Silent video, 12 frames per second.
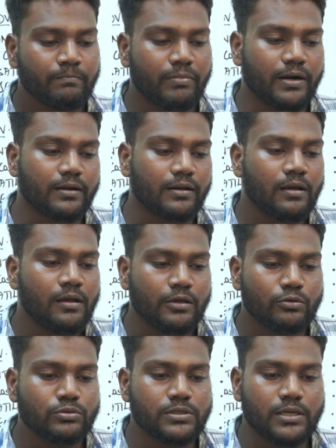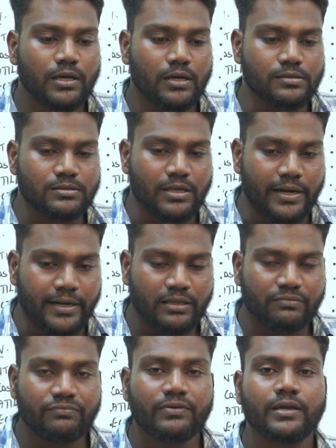But using a
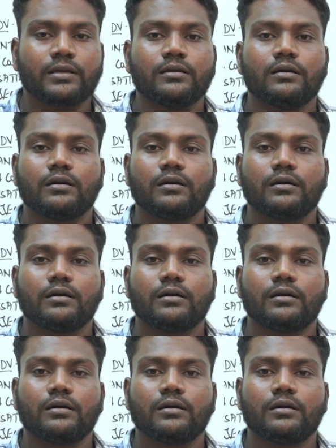scientific,